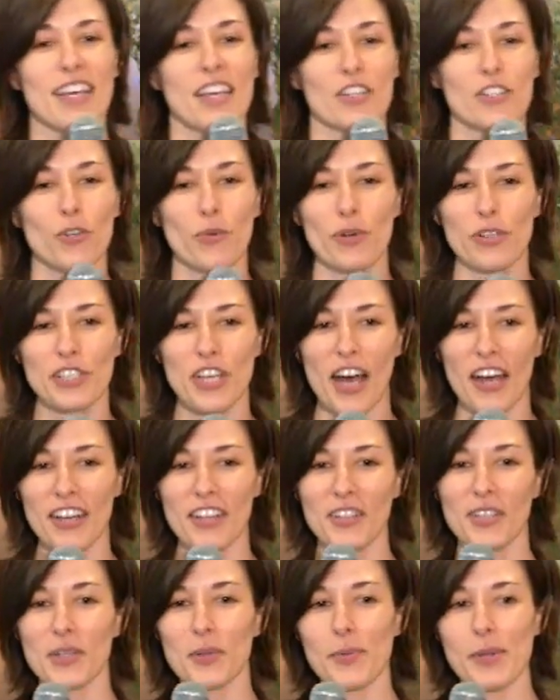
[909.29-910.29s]
So we'll talk
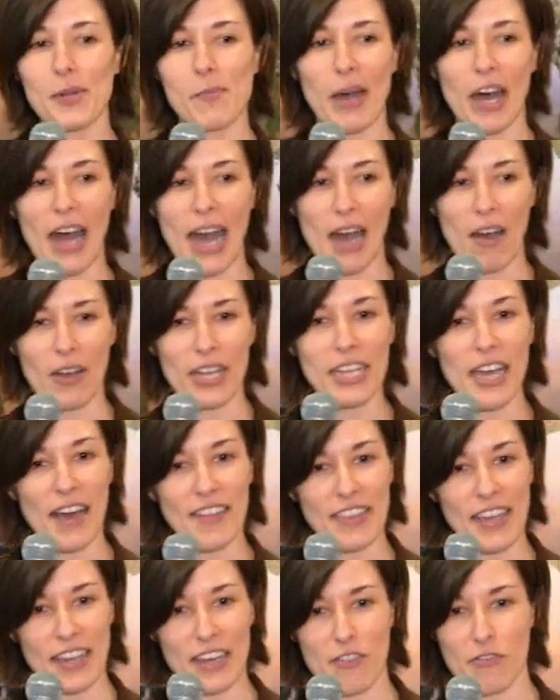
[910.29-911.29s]
a little bit about how I
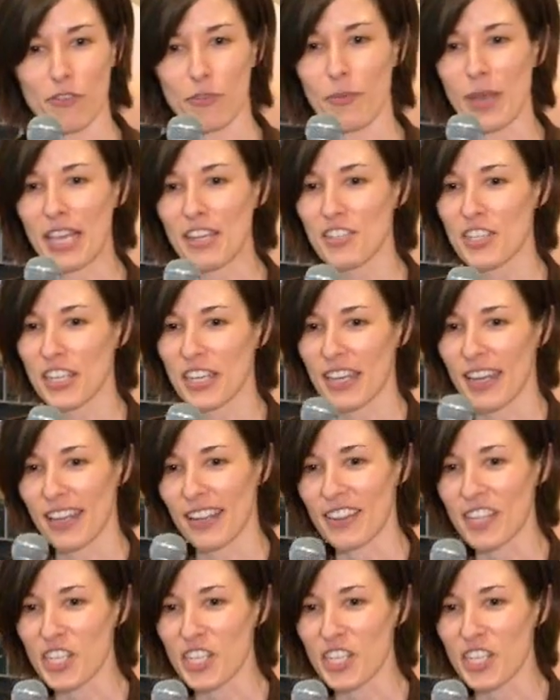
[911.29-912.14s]
got that information and